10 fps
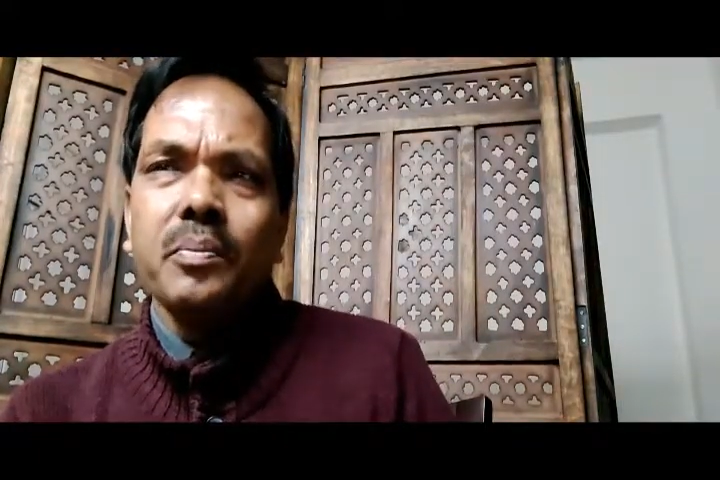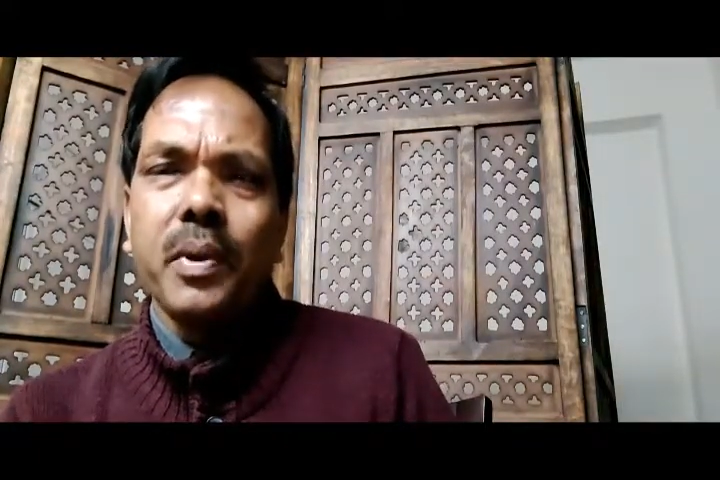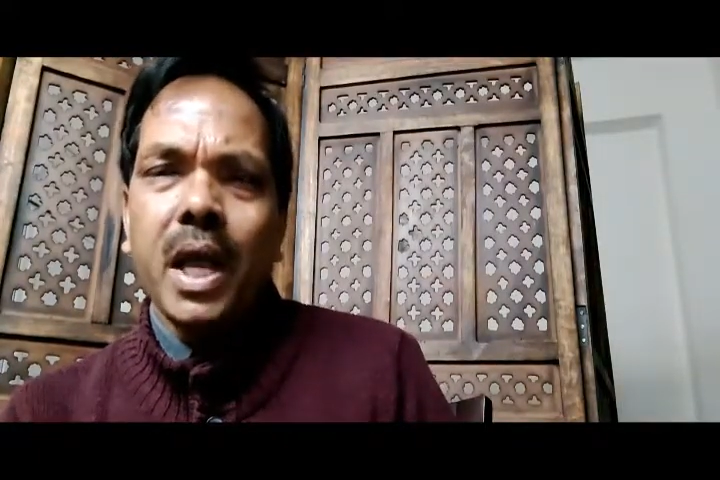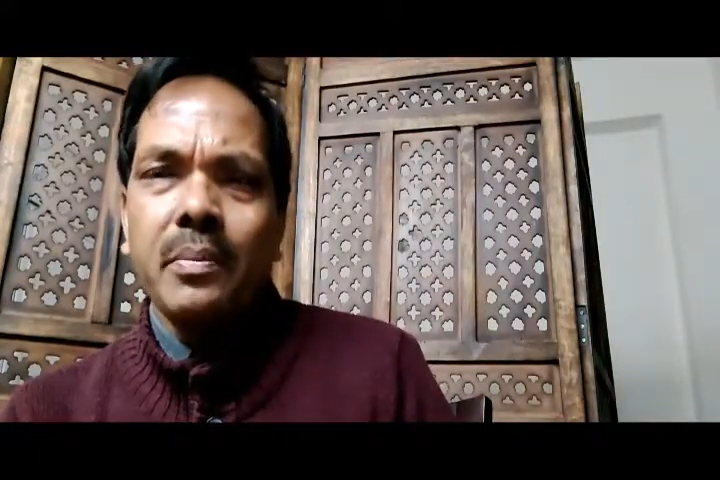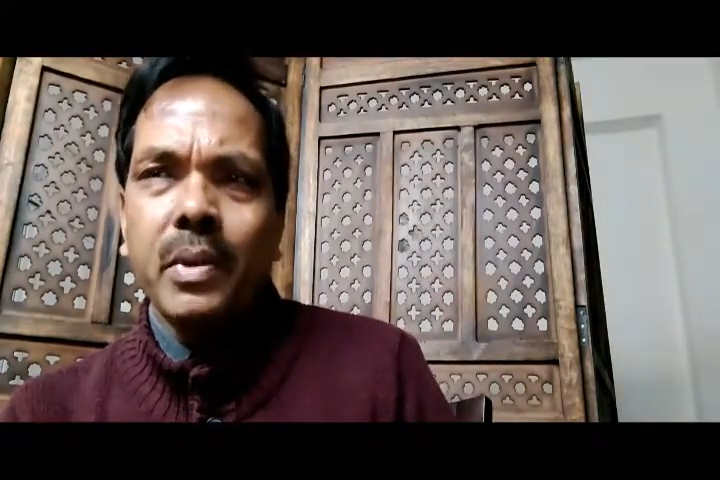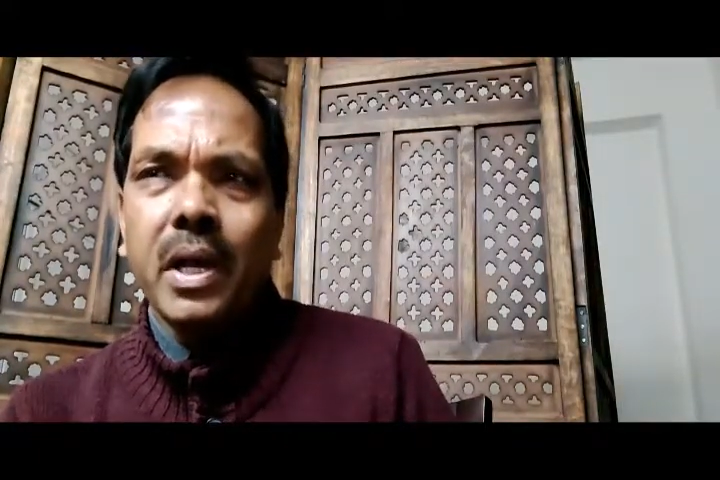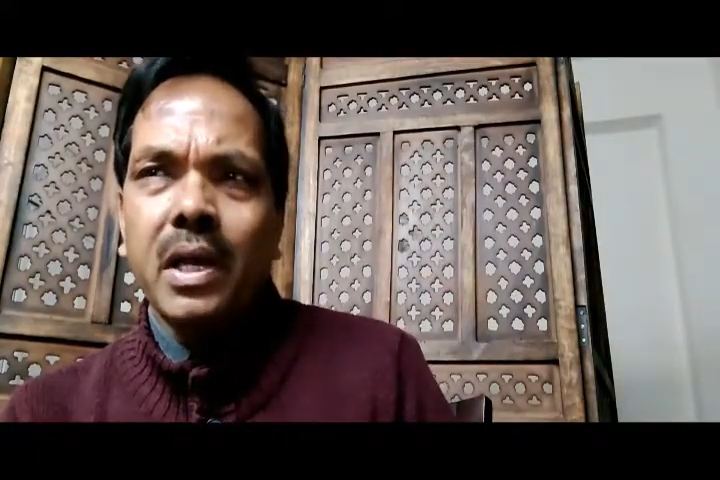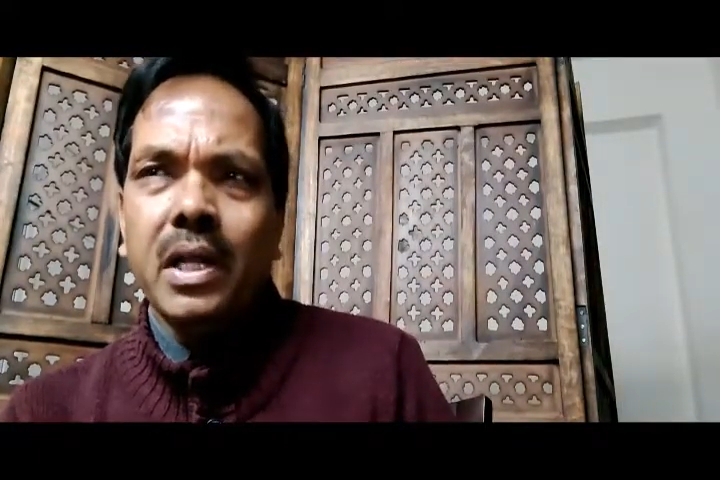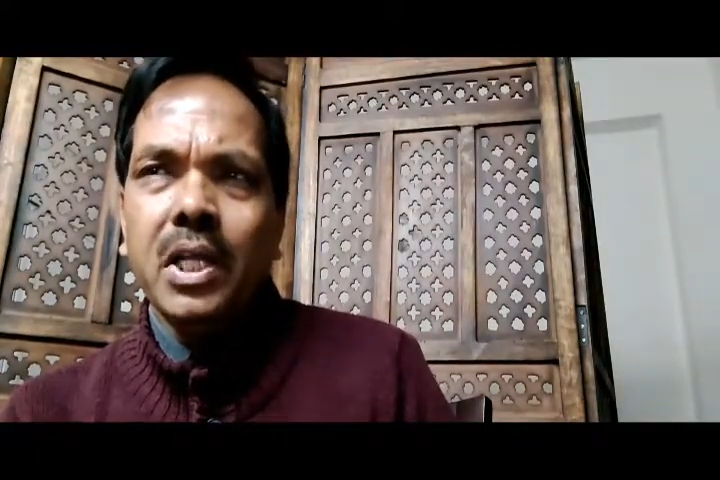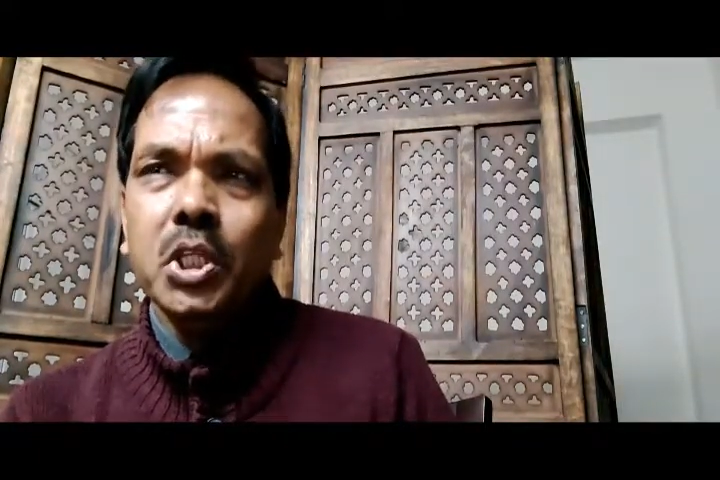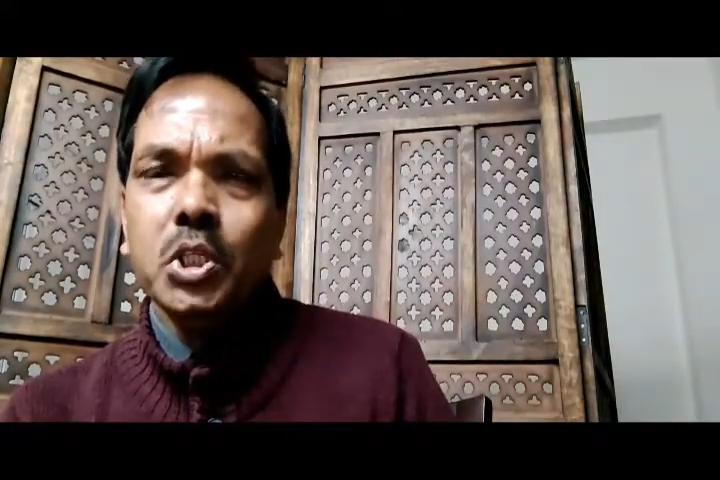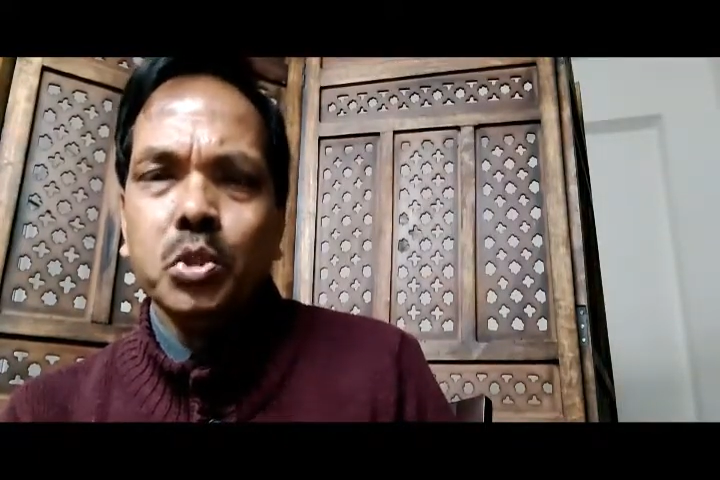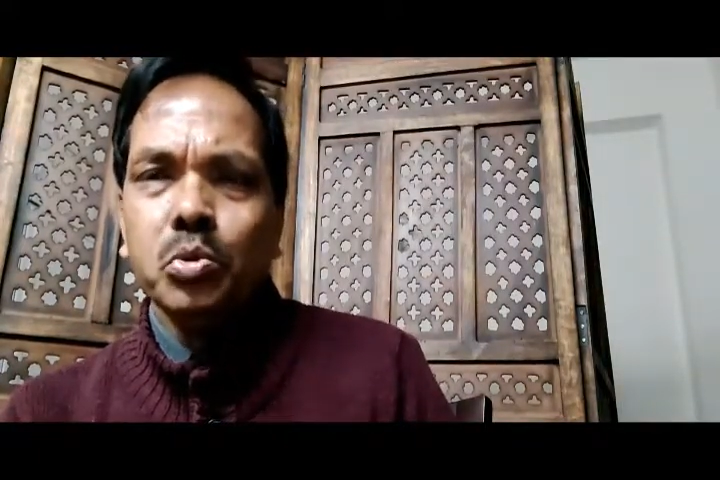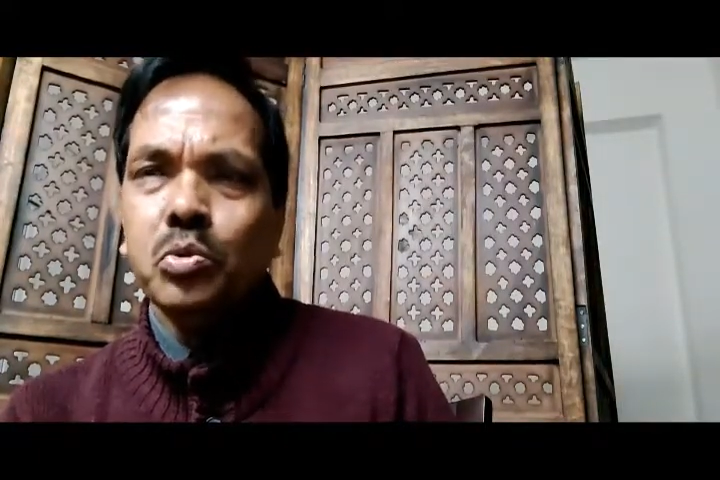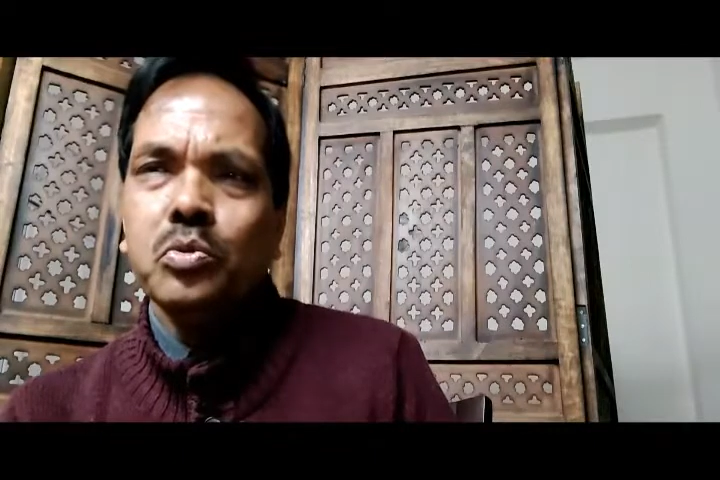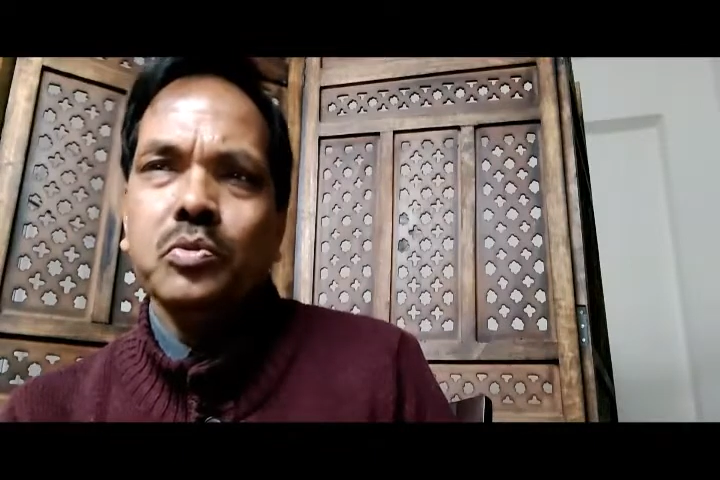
primarily two: